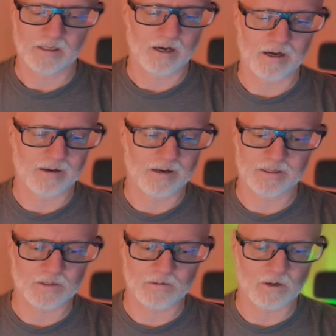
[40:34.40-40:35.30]
I
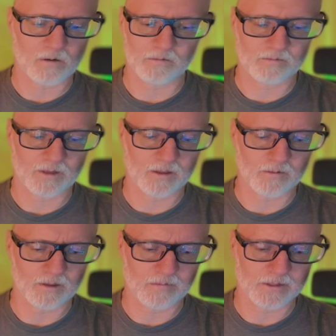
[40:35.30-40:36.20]
just don't. I don't
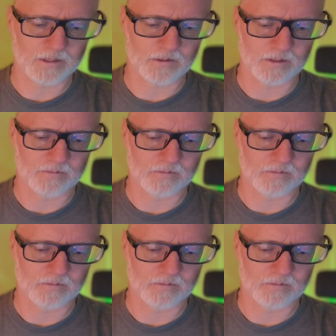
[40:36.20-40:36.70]
want to mess with it.